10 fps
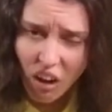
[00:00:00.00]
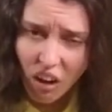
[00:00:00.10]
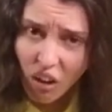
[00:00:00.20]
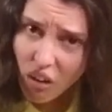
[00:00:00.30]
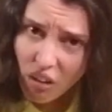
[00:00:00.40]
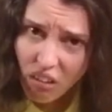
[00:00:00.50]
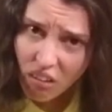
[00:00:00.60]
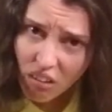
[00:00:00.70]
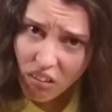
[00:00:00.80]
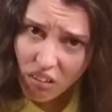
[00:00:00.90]

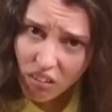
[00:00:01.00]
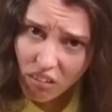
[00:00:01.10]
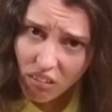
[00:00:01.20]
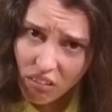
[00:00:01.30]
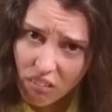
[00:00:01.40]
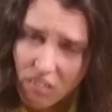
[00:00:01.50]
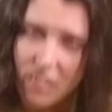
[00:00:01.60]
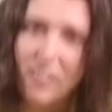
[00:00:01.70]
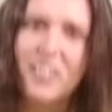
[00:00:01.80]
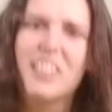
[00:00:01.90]
oh,
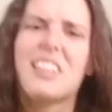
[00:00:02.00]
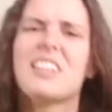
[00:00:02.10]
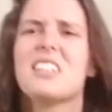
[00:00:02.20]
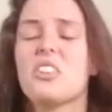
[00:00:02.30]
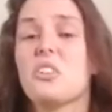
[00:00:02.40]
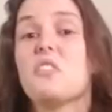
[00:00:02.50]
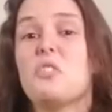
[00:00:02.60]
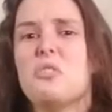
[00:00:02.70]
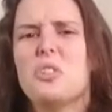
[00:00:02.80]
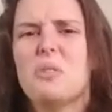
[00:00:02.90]
unless, or if
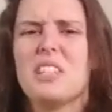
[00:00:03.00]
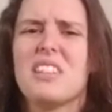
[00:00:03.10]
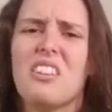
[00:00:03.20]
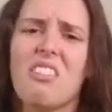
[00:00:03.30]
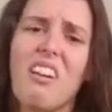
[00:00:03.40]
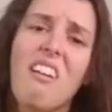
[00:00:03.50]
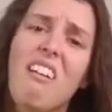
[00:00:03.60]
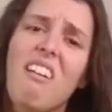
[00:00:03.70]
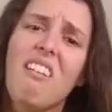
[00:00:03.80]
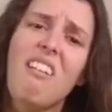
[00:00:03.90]
you do, it sounds,
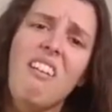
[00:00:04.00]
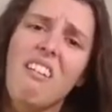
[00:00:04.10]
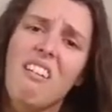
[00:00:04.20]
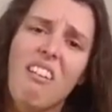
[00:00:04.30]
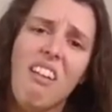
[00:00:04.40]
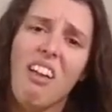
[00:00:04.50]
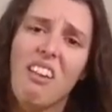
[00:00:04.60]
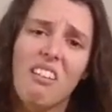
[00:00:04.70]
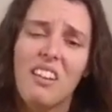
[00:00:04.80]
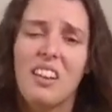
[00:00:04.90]

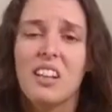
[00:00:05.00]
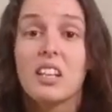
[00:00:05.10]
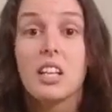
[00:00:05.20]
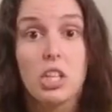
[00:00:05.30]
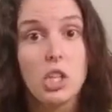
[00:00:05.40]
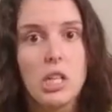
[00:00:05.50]
oh, like you're